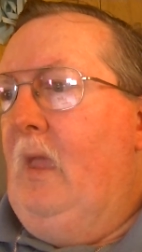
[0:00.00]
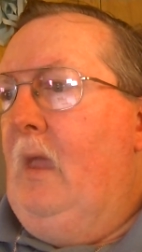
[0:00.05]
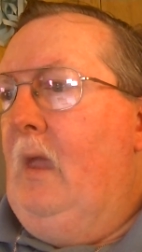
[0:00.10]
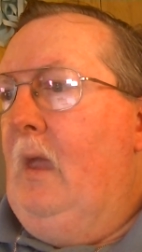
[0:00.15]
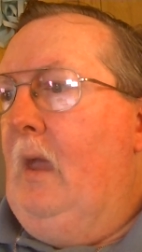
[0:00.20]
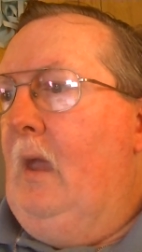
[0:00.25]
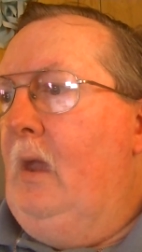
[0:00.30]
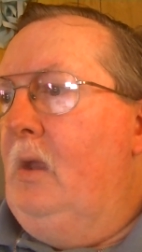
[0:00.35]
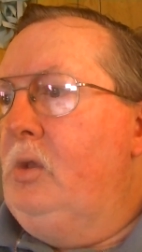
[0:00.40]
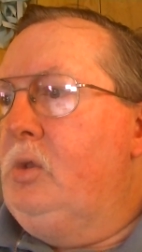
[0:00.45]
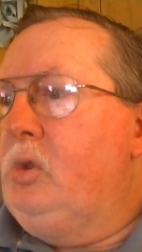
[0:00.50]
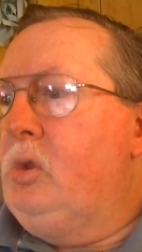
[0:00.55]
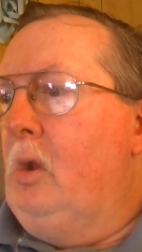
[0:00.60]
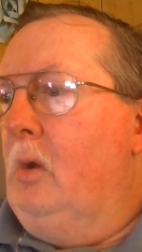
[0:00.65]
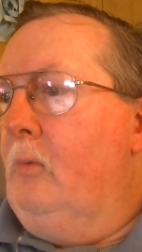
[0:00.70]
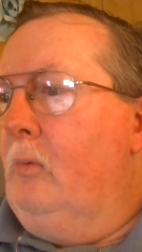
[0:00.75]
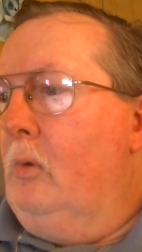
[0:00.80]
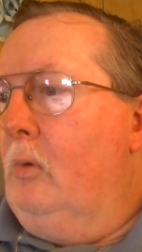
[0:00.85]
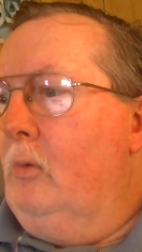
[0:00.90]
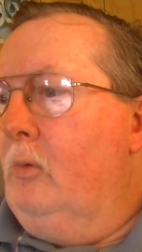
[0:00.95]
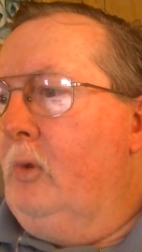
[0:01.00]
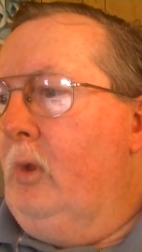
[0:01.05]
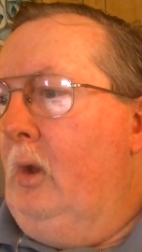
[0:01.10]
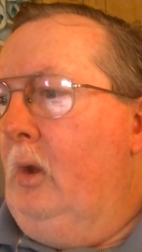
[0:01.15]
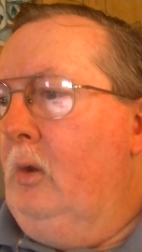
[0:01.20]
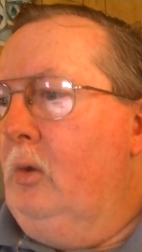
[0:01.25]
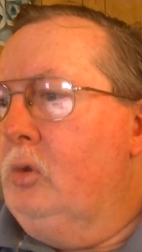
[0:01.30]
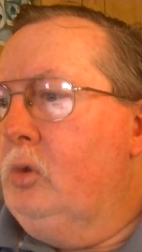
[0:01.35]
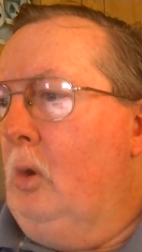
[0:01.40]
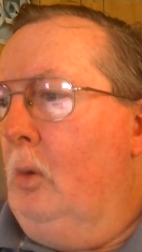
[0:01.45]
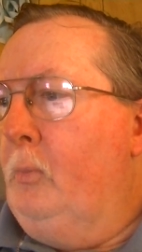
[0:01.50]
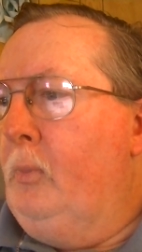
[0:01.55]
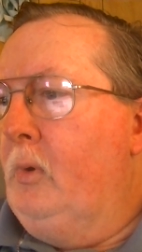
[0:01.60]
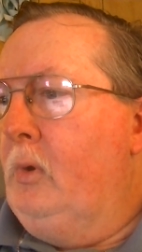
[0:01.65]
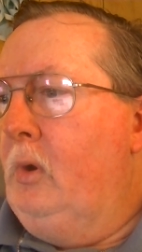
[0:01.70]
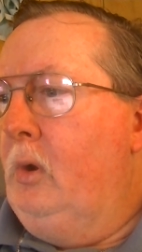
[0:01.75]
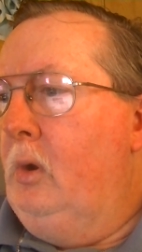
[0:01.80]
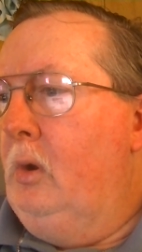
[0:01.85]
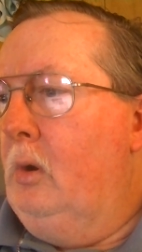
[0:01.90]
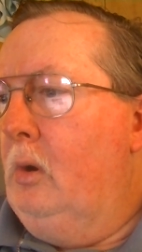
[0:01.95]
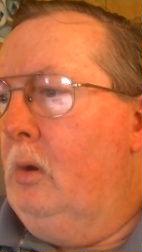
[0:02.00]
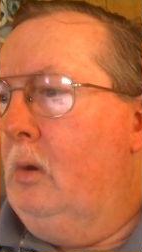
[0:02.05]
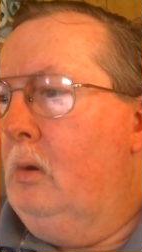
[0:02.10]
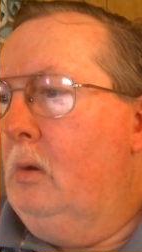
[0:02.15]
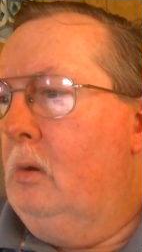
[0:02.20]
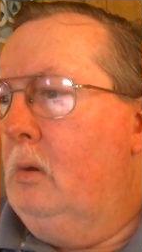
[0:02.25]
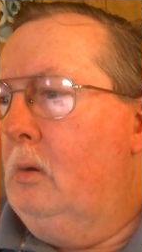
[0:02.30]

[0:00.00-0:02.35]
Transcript: I had several things open here.